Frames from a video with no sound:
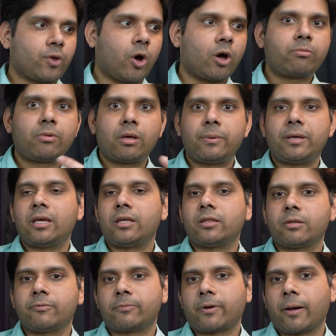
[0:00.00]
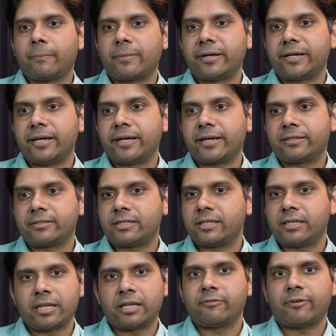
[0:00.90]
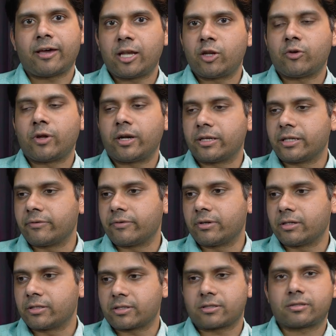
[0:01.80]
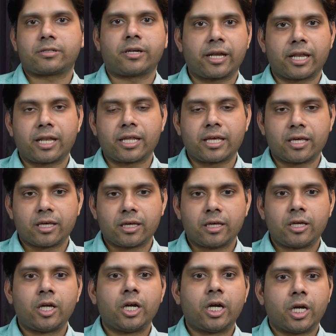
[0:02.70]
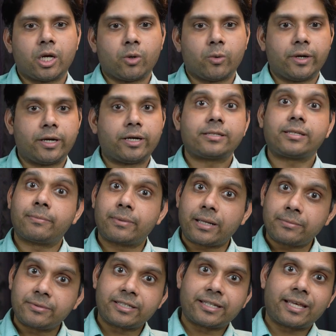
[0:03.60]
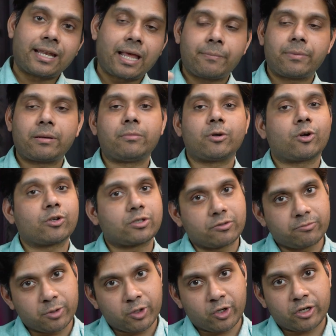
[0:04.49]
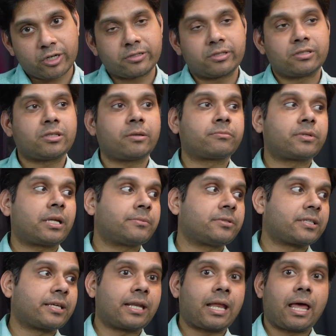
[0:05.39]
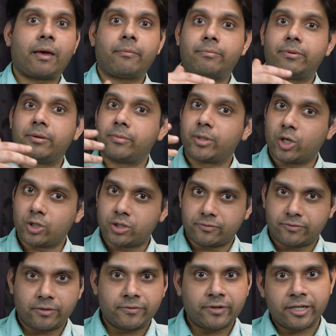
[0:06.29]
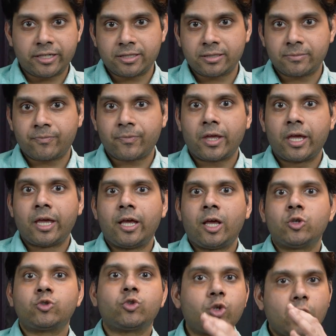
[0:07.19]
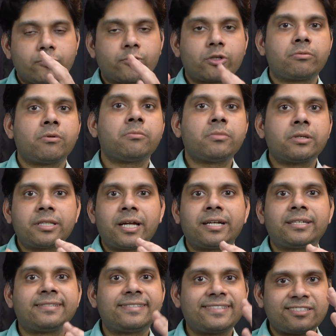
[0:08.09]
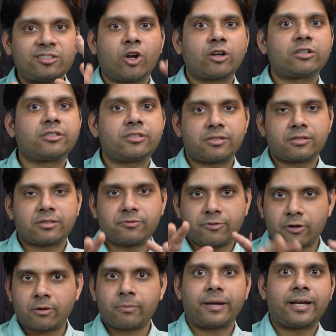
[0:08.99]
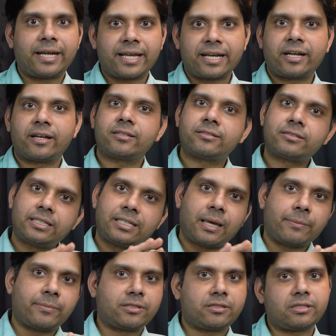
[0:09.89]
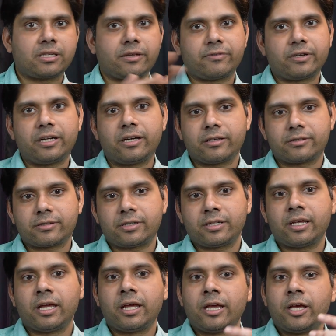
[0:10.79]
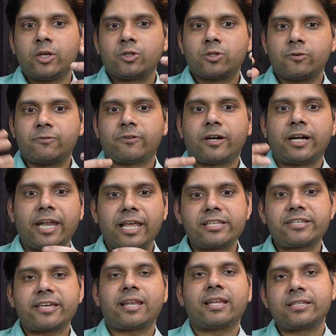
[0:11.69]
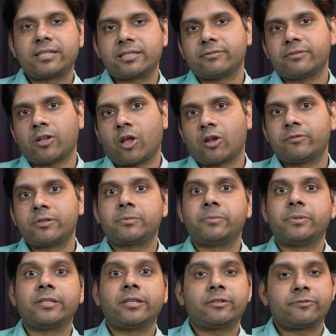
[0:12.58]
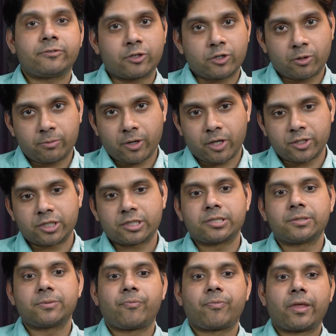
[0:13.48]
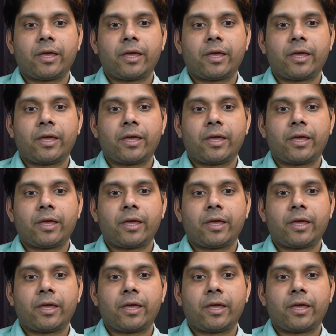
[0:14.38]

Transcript: Or maybe the company didn't see any value and they will just suddenly do it. Sometimes it can happen because of bureaucracy. Sometimes it can happen because of favoritism. So you have to remember that this is not just for biotech industry. It happens in every industry. So funding challenges will always be there for your projects.